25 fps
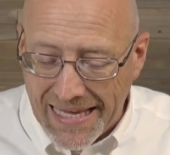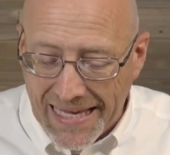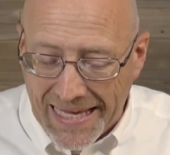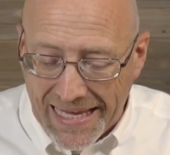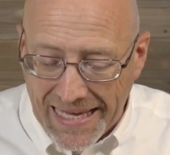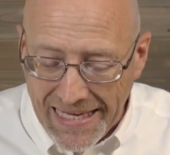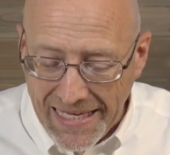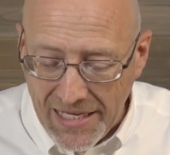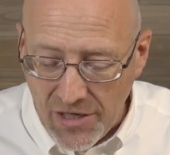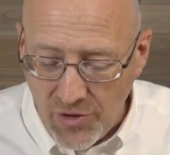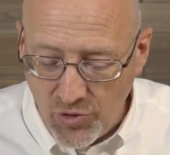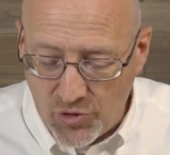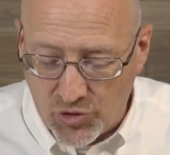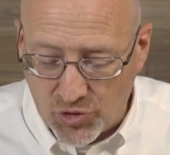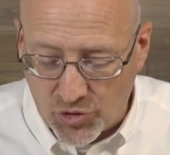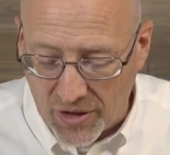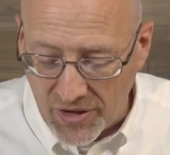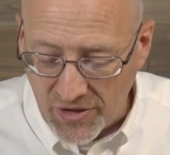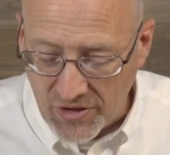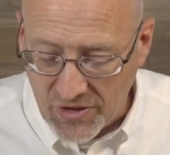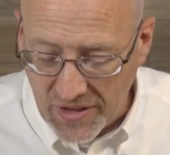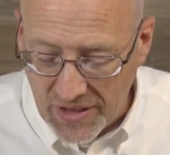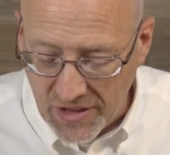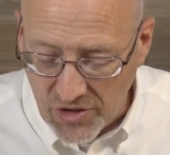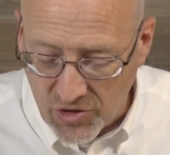He who
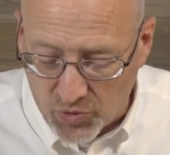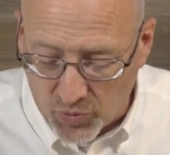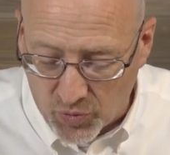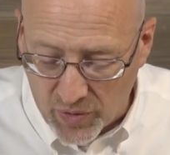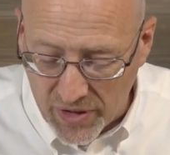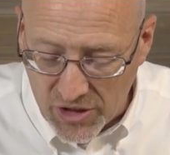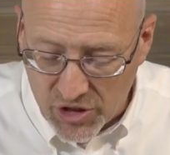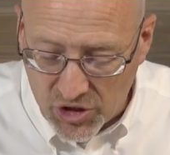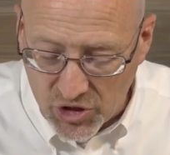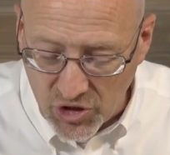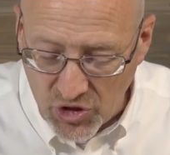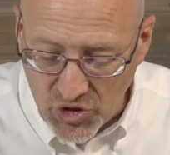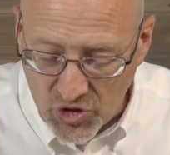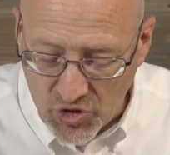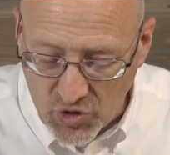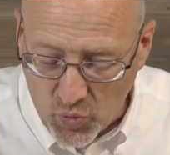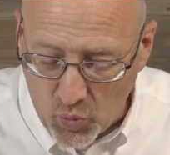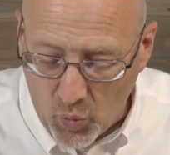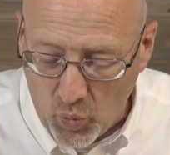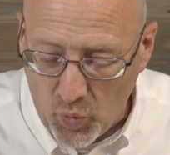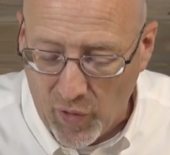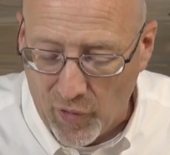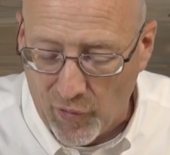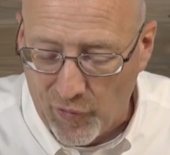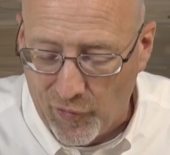trusts in his riches
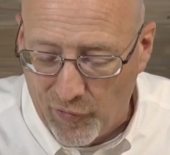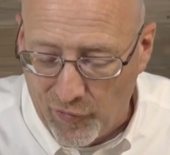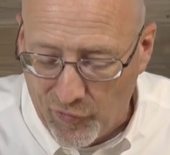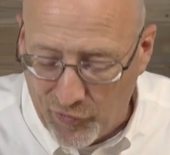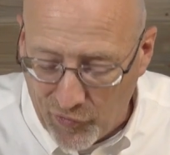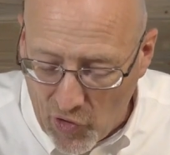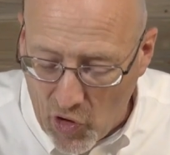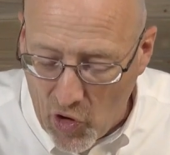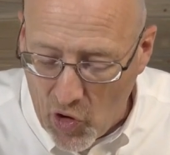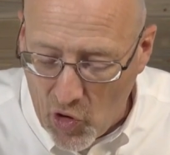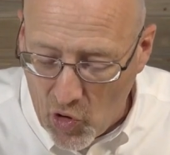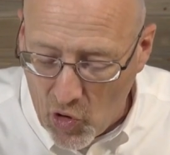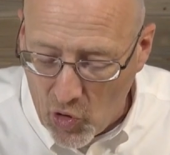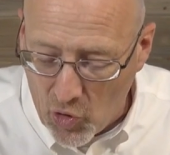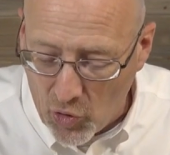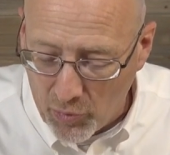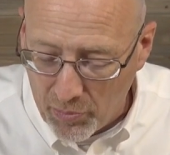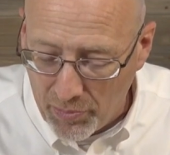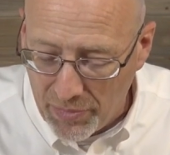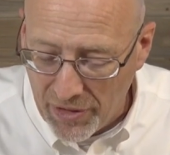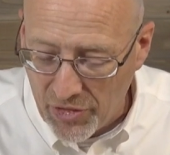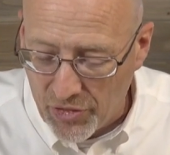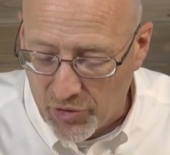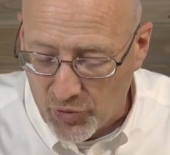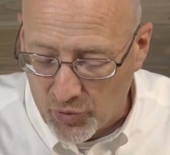will fall,
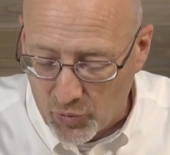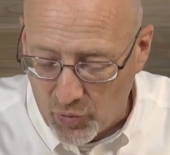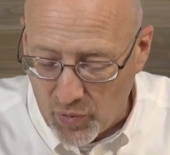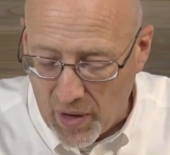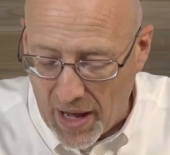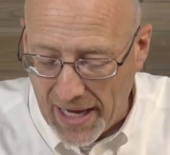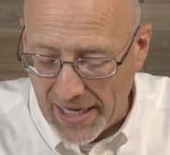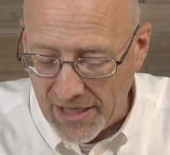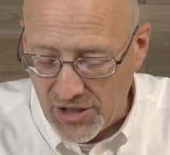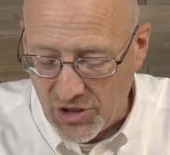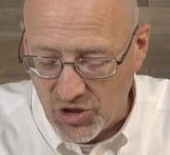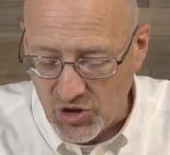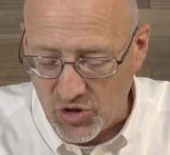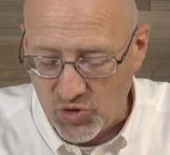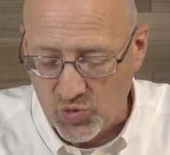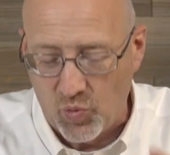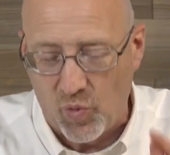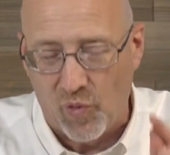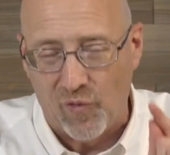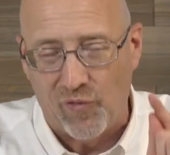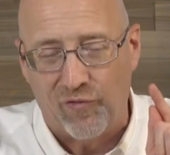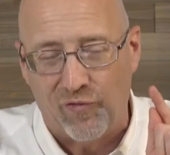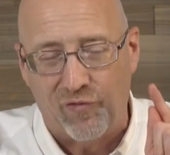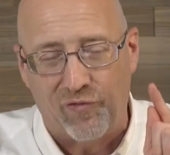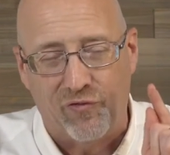but the righteous
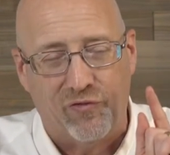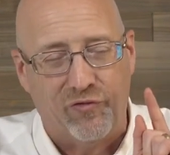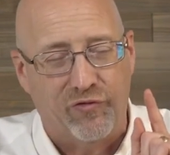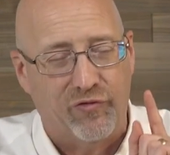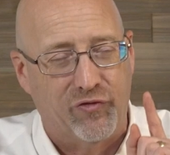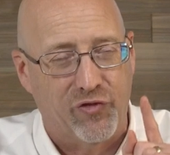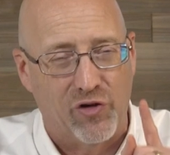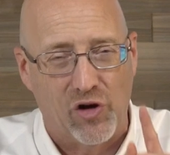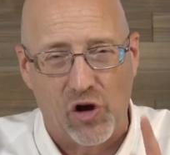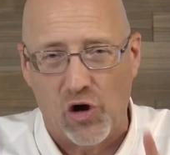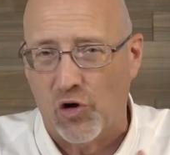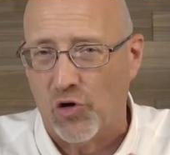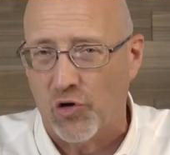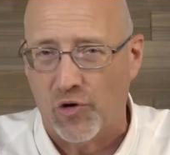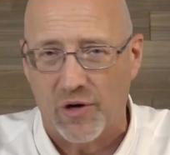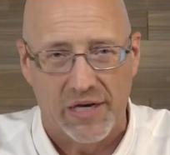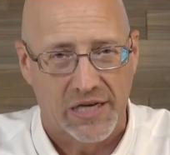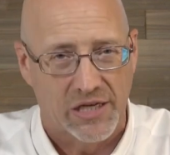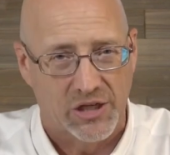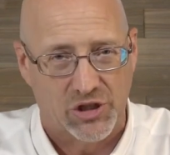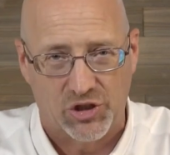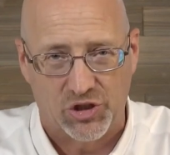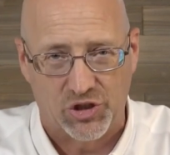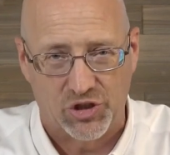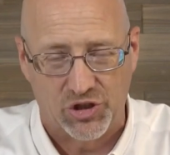will
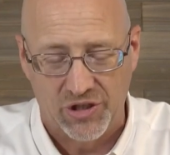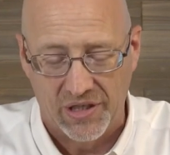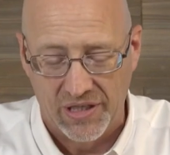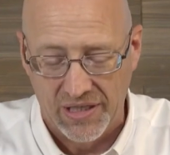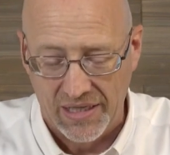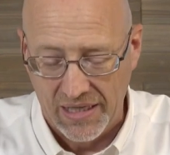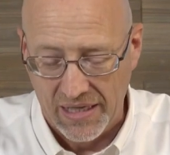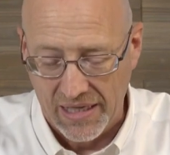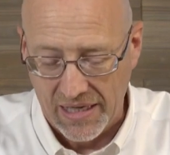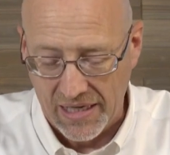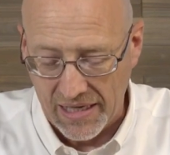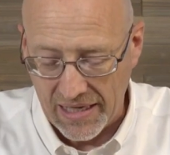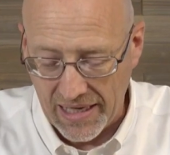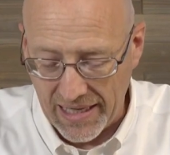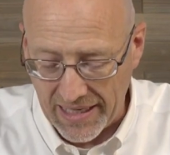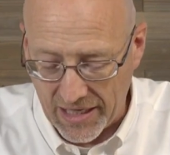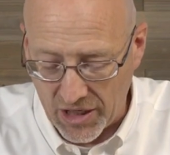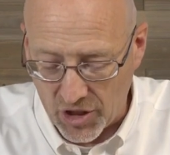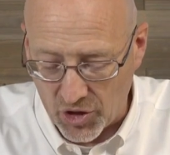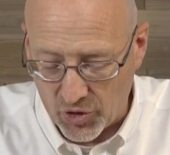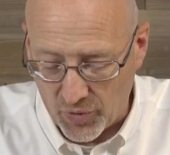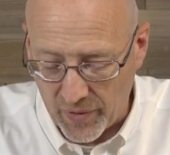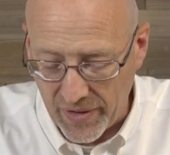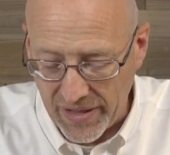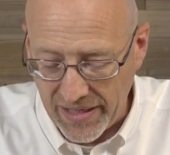flourish like
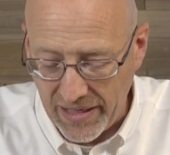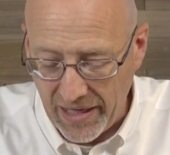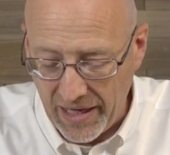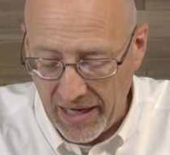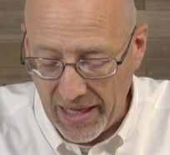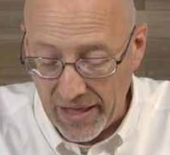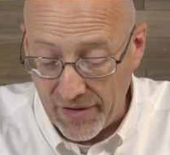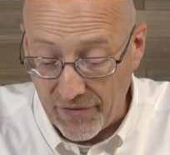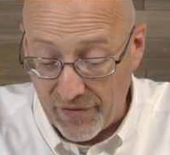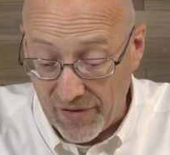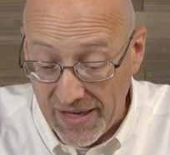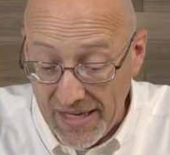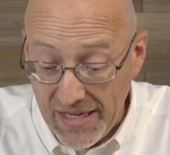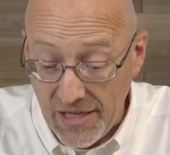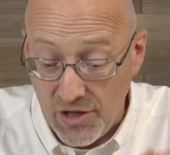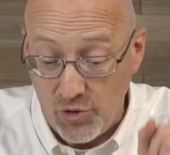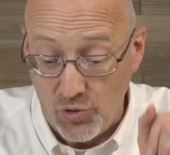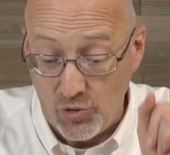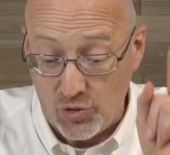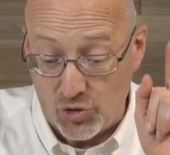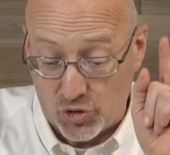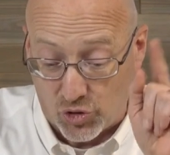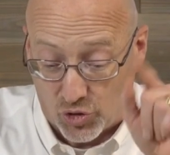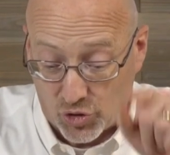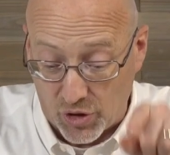a green leaf. He
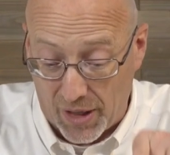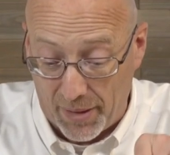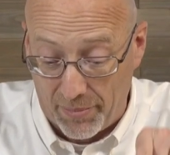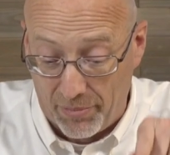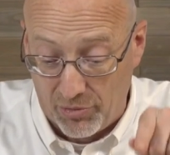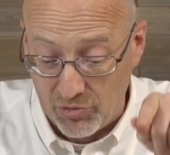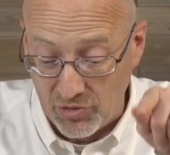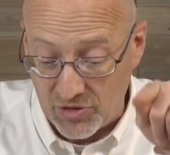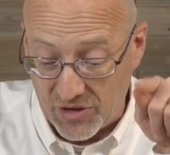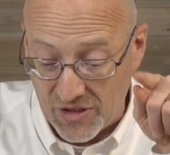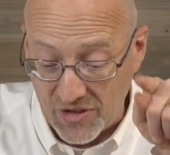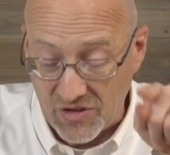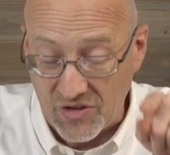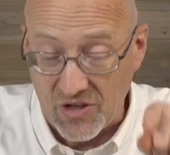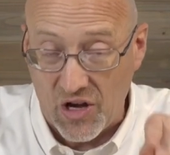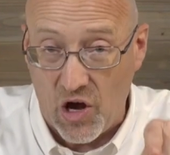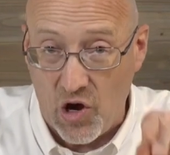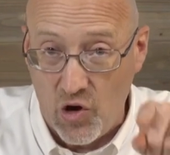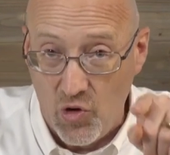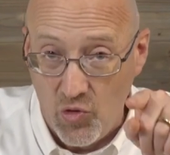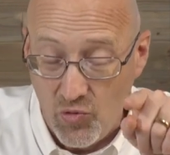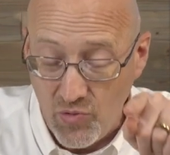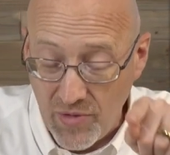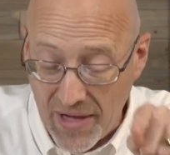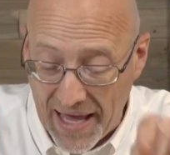who troubles his
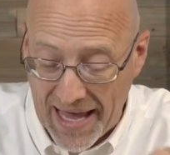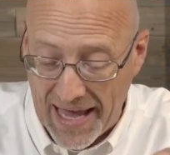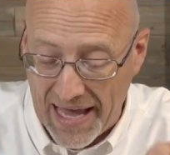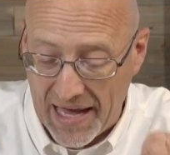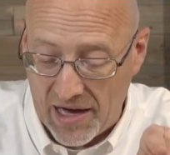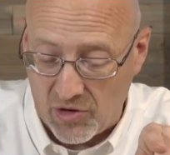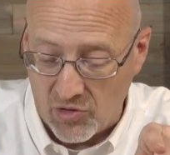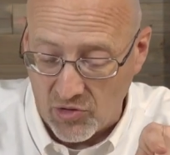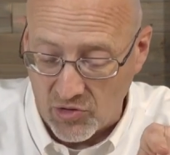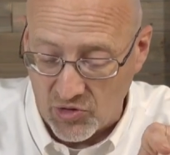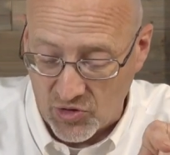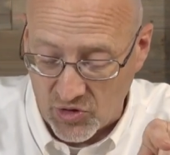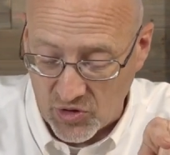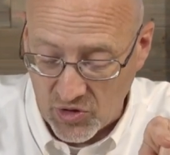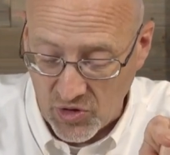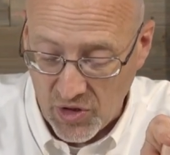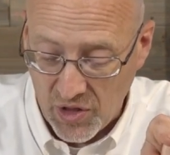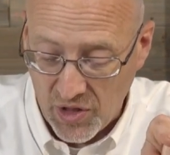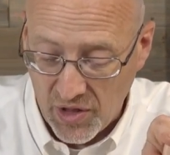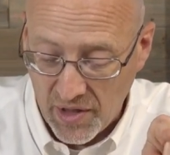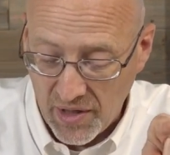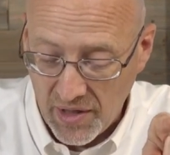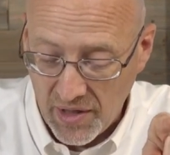own house